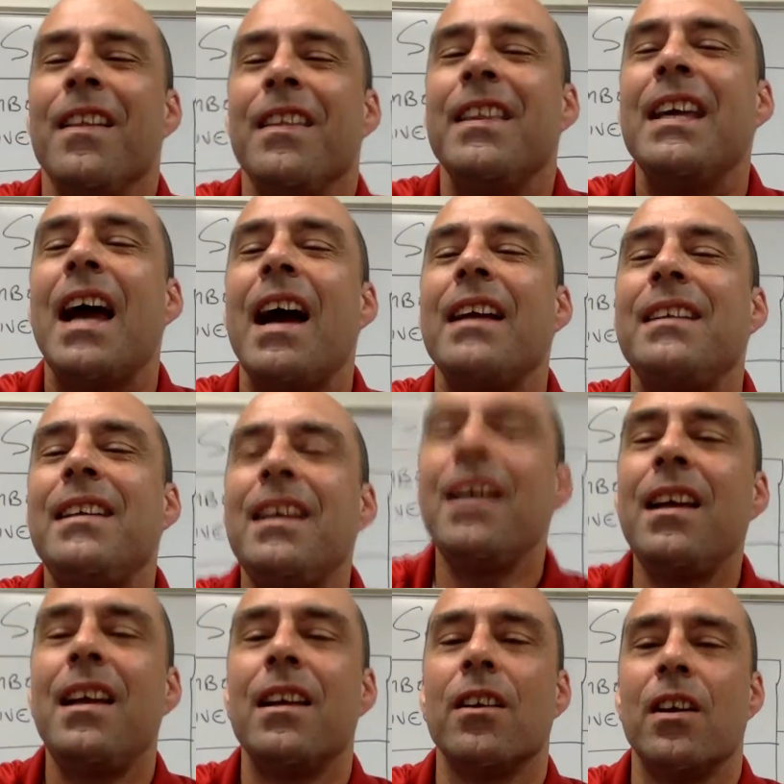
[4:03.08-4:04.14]
the idea
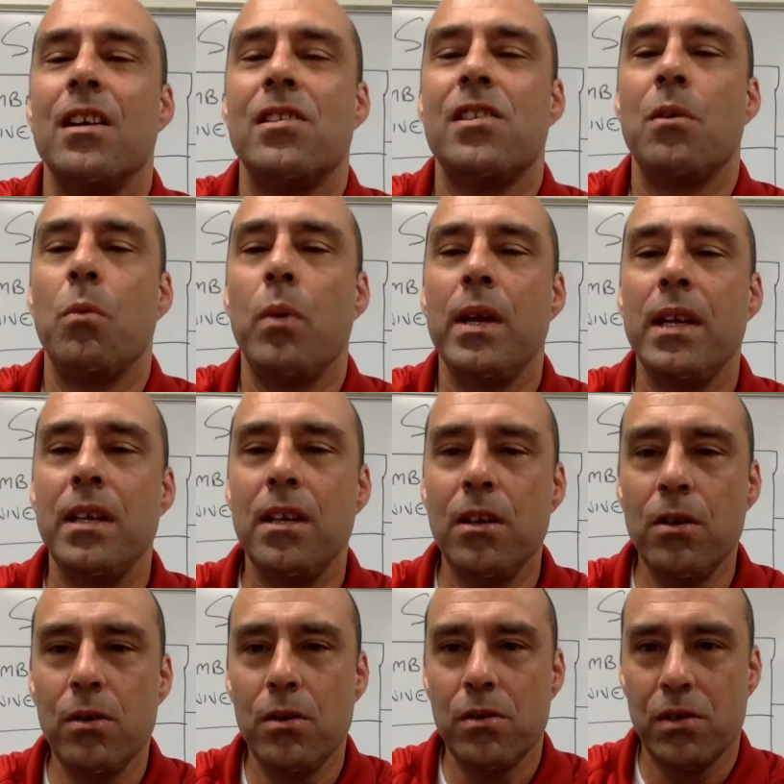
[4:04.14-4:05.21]
here is that we
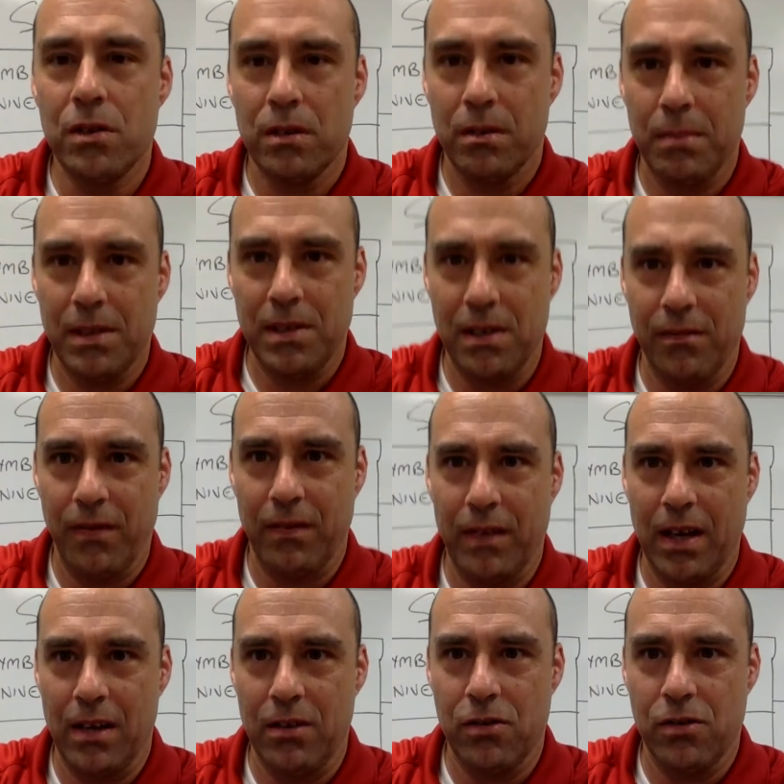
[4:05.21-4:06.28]
use, let me see if I've
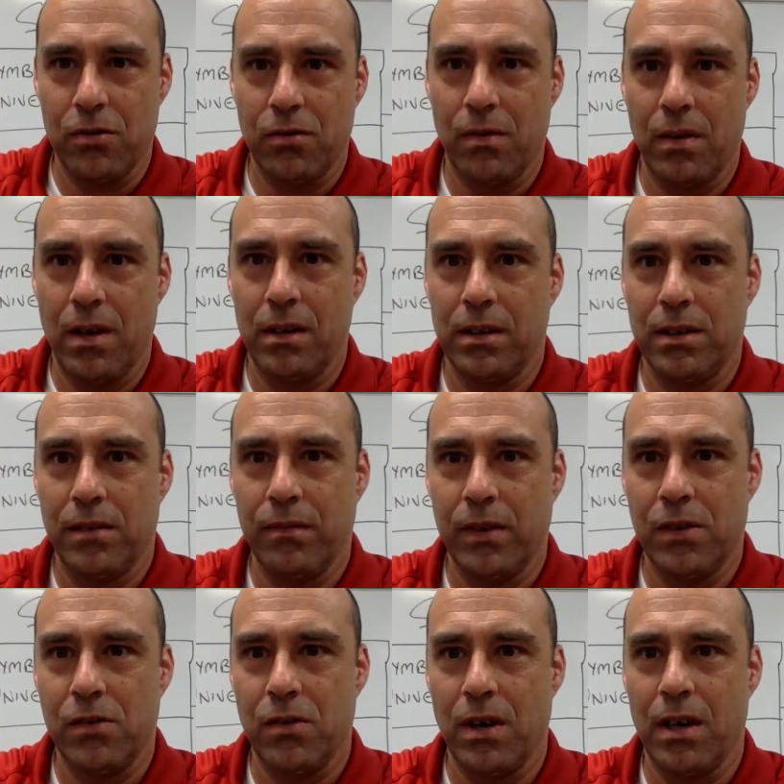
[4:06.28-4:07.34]
got you relatively
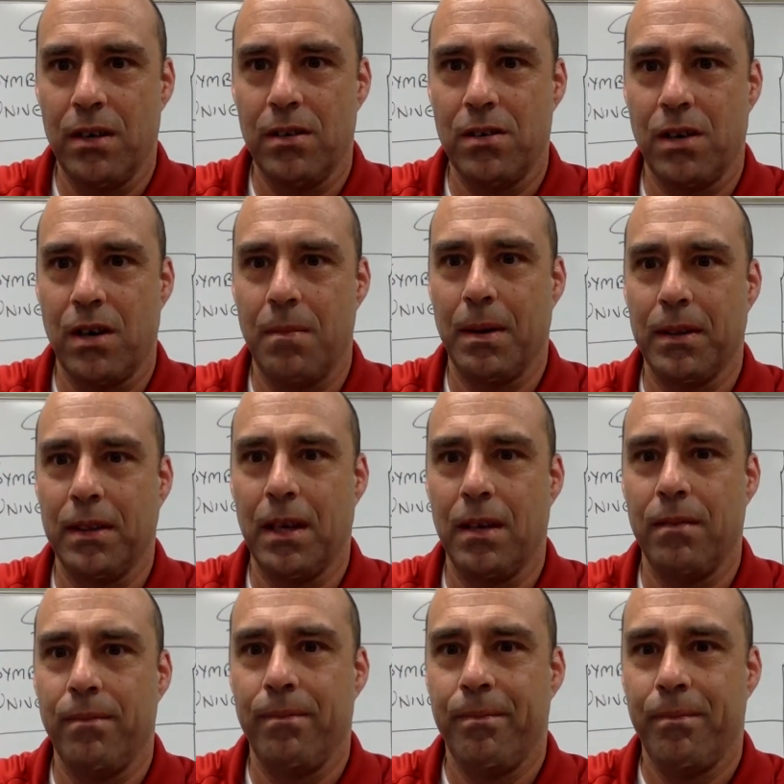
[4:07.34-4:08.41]
straight. Sorry about
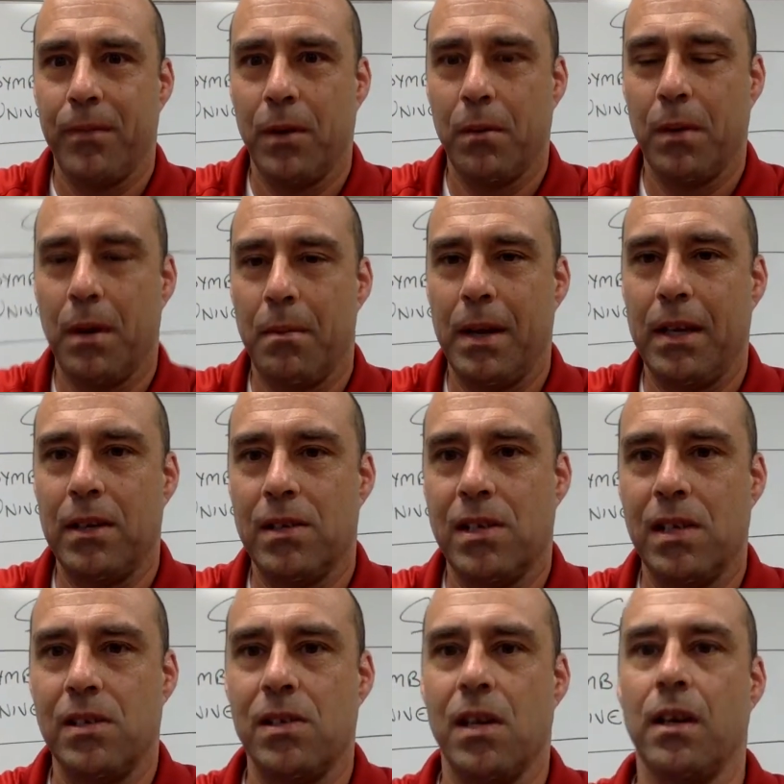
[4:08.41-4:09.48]
that. I don't want to make you
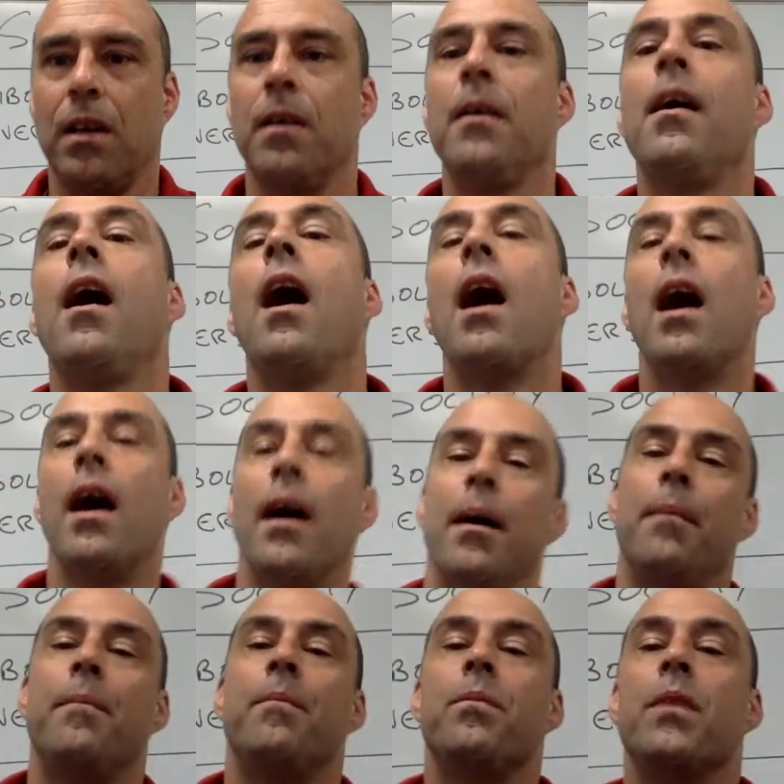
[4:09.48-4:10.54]
seasick.
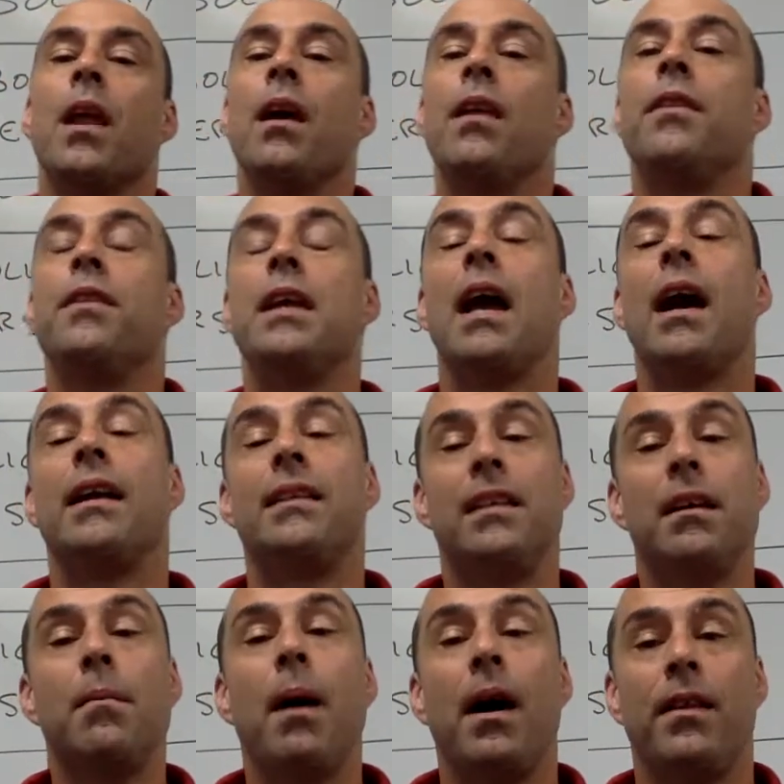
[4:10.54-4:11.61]
Uh, the
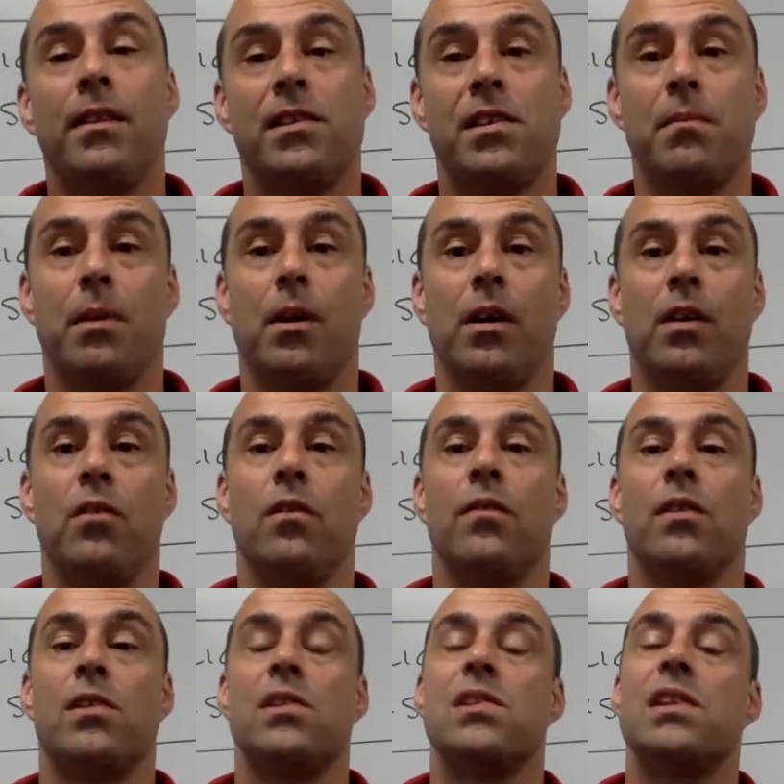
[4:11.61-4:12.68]
idea behind the symbolic
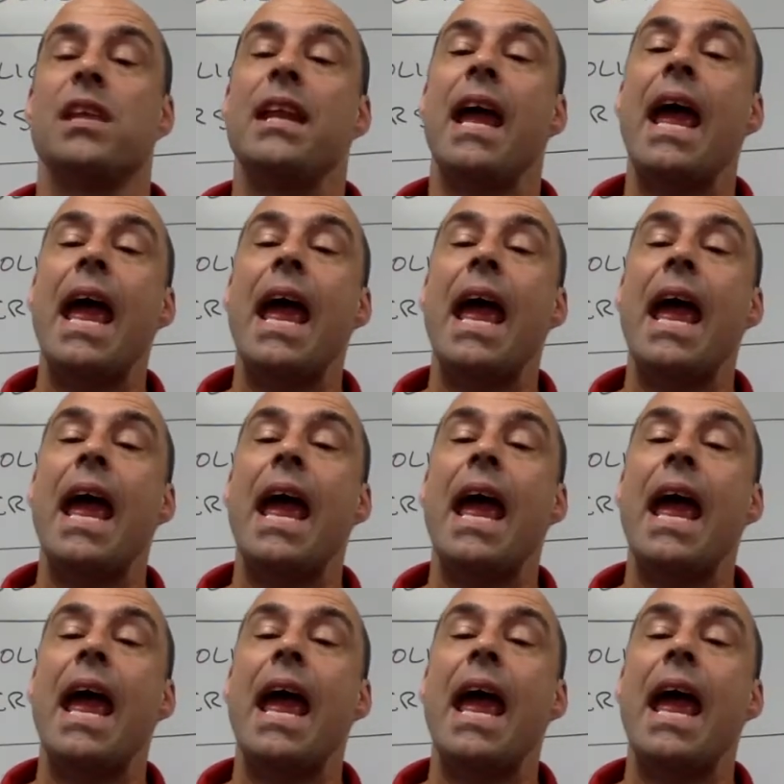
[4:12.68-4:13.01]
universe is that